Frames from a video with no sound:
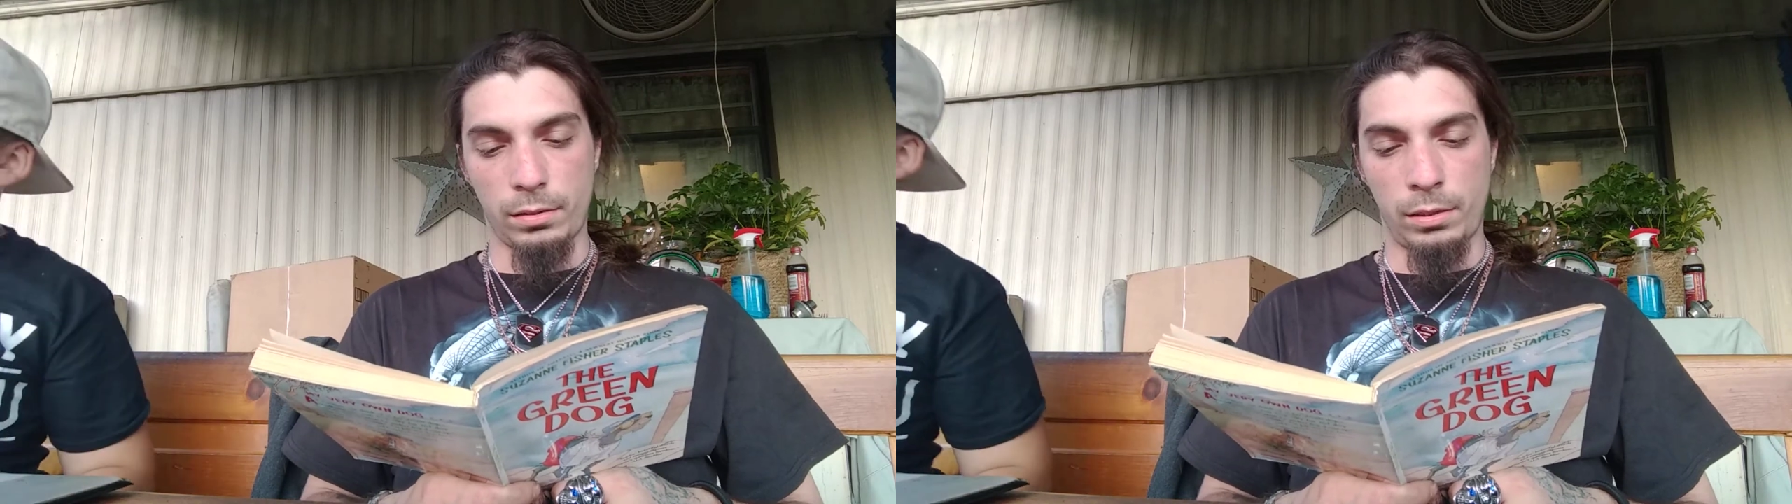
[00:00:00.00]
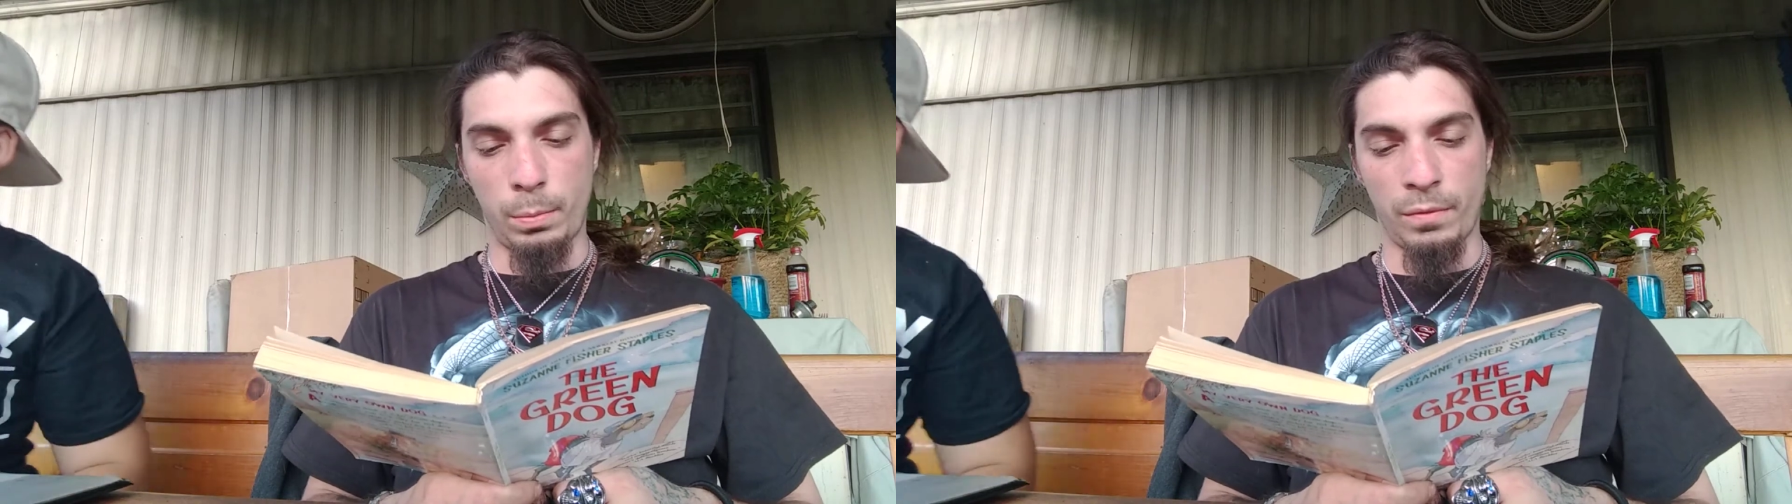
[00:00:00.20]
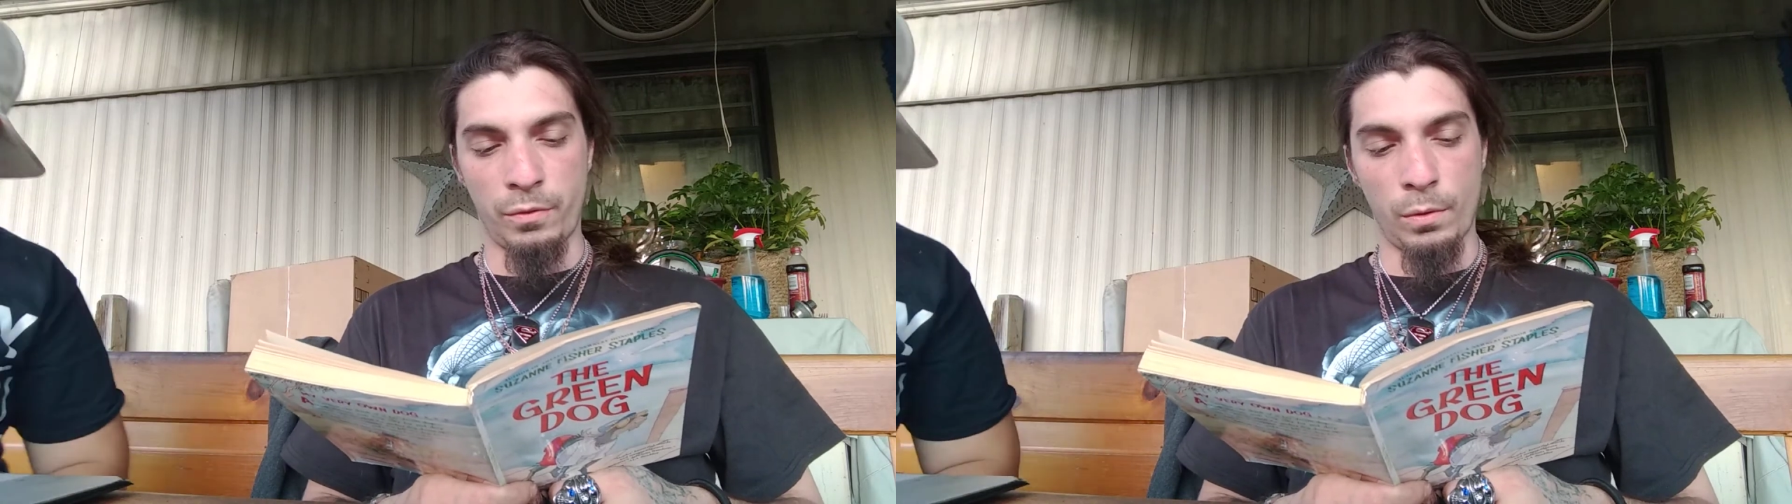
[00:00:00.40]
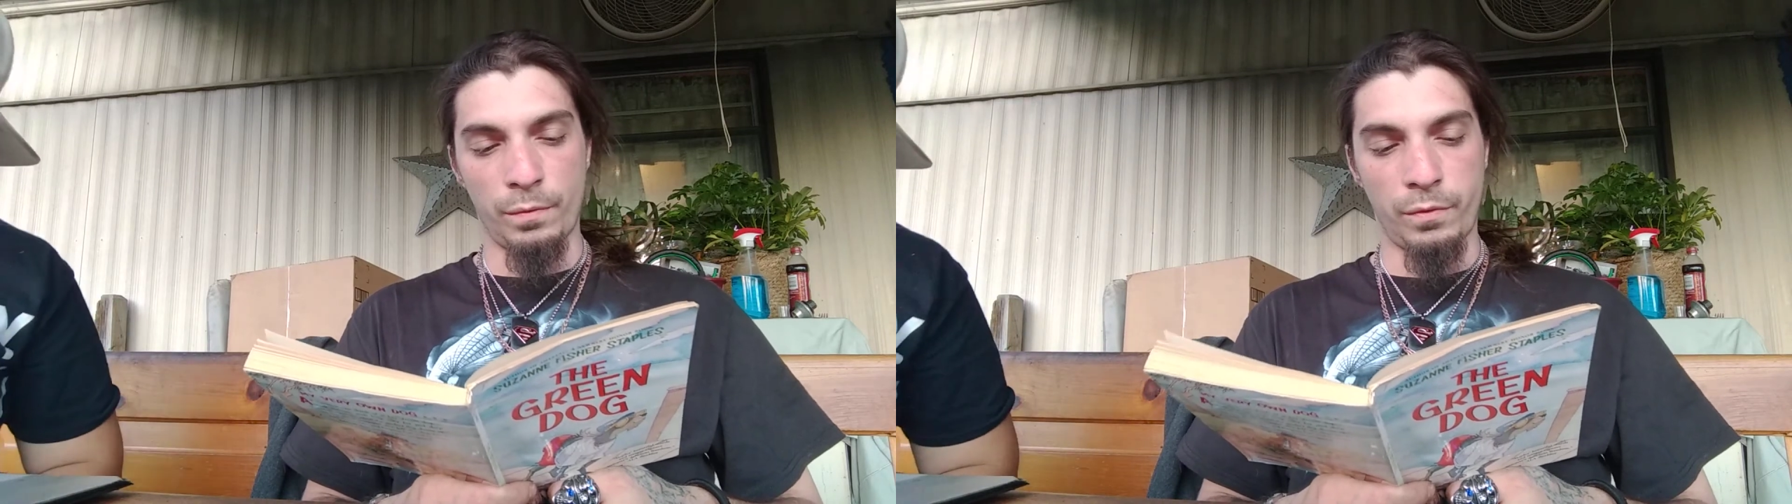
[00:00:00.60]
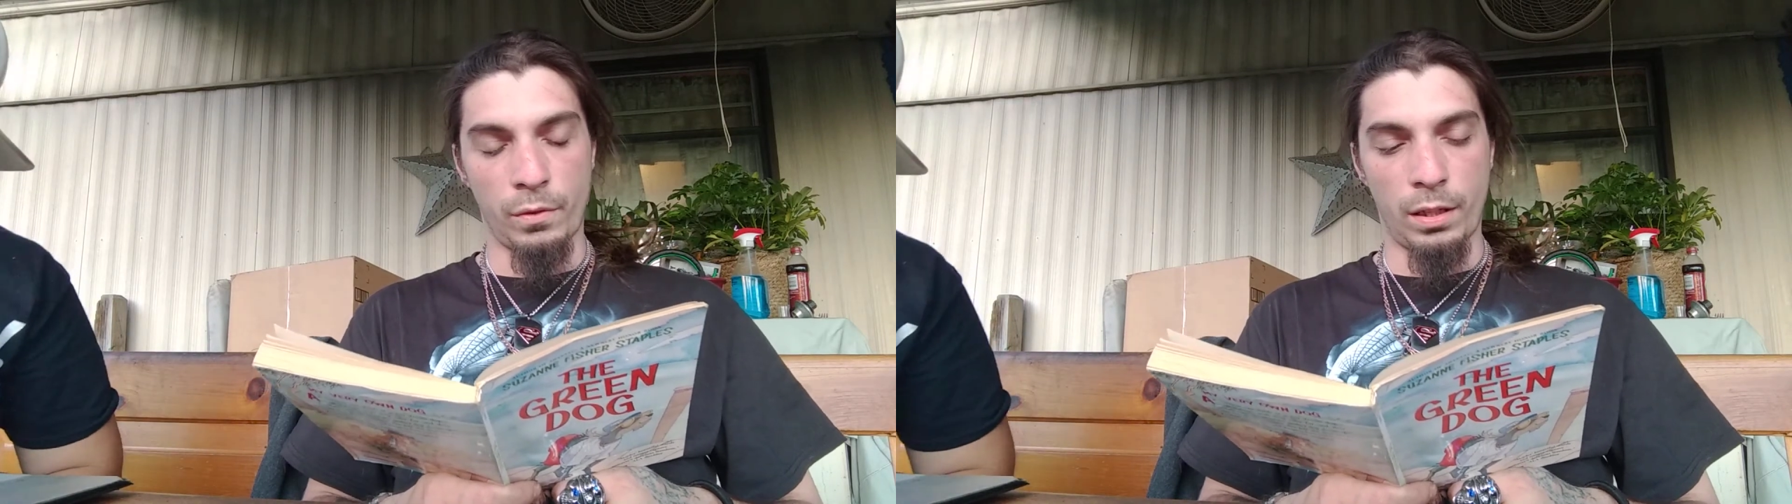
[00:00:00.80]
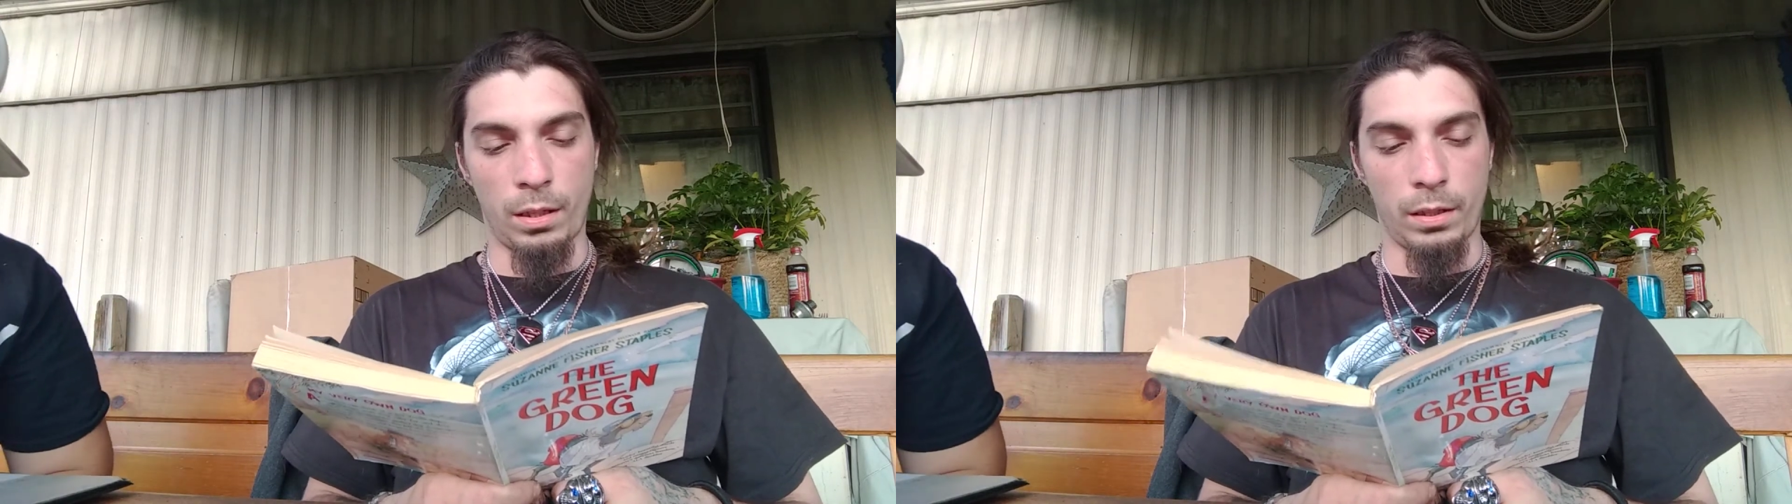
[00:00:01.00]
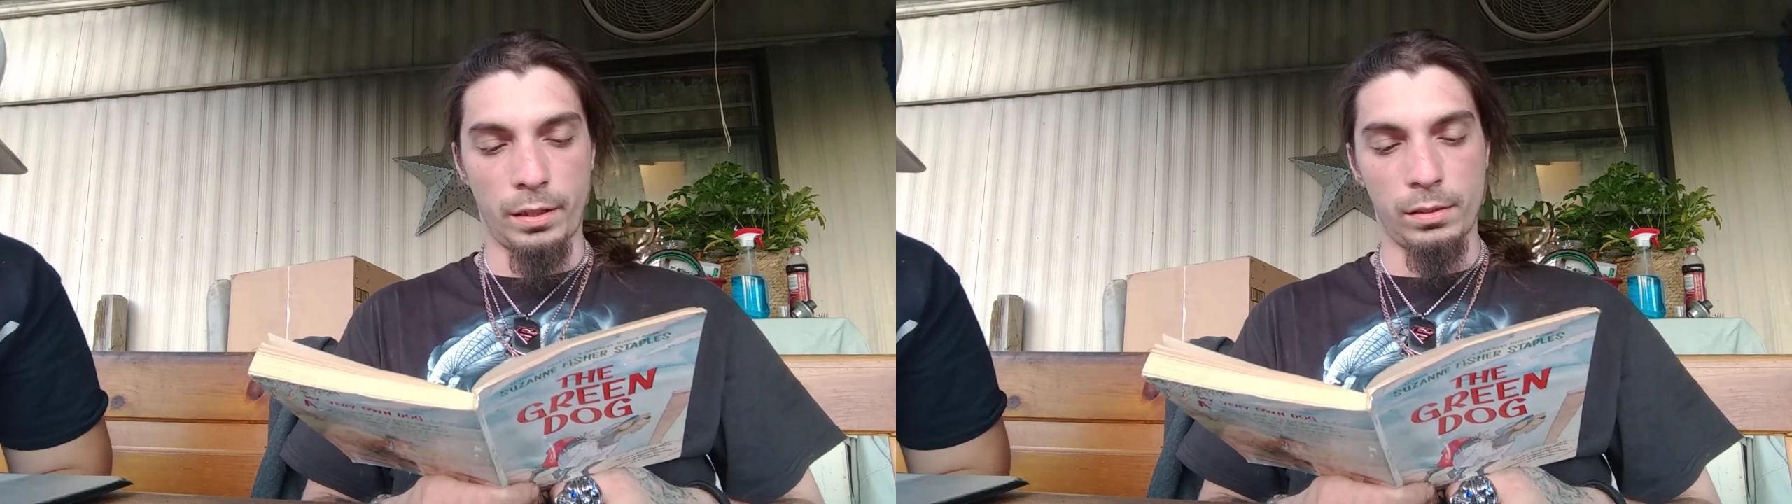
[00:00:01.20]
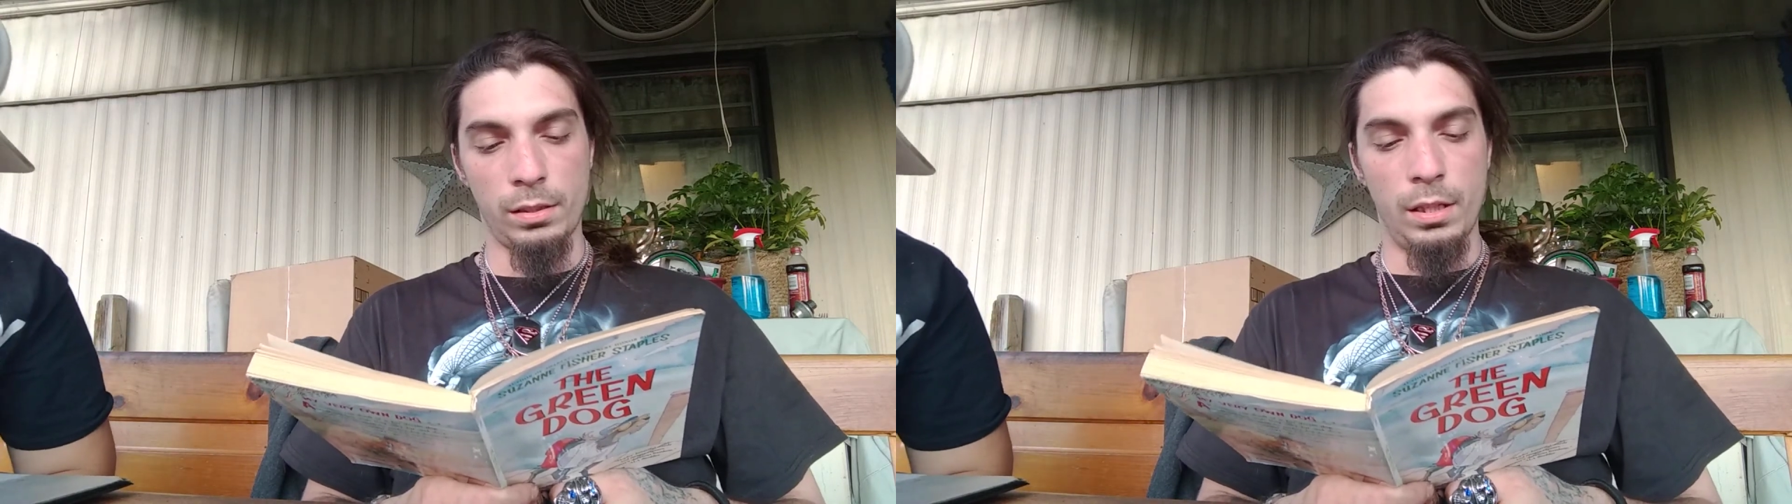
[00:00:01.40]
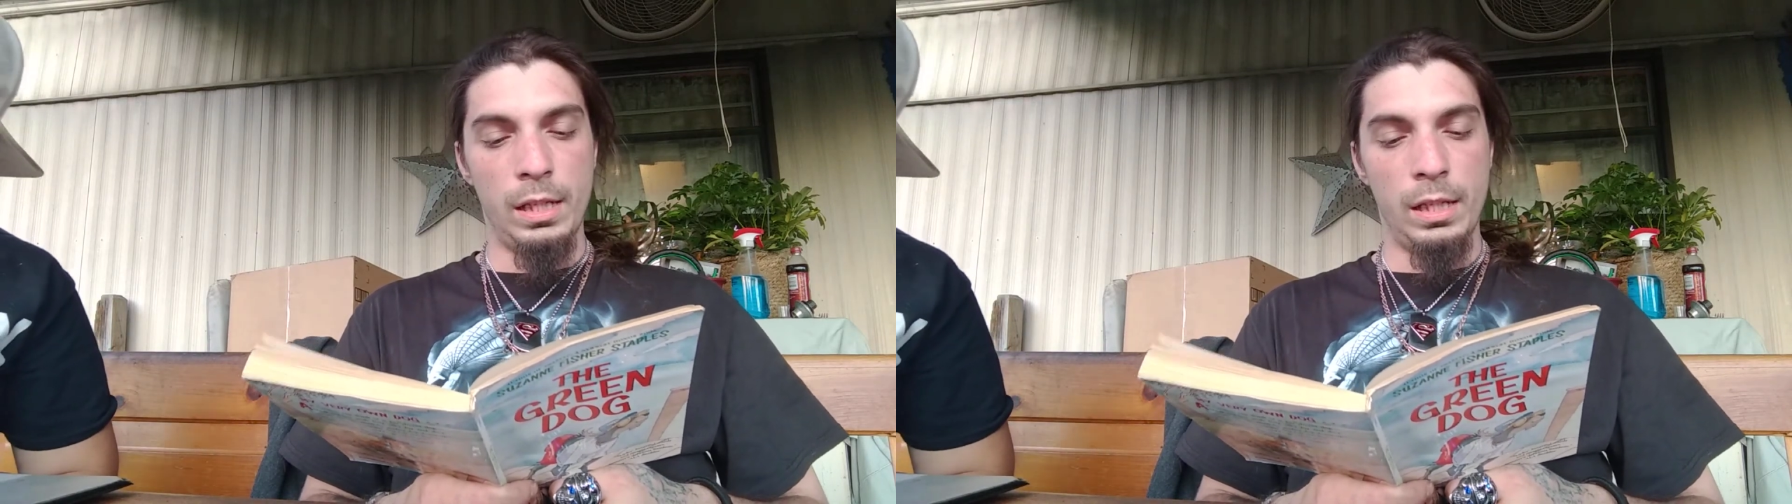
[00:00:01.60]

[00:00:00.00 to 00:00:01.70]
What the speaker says: to perform for an audience.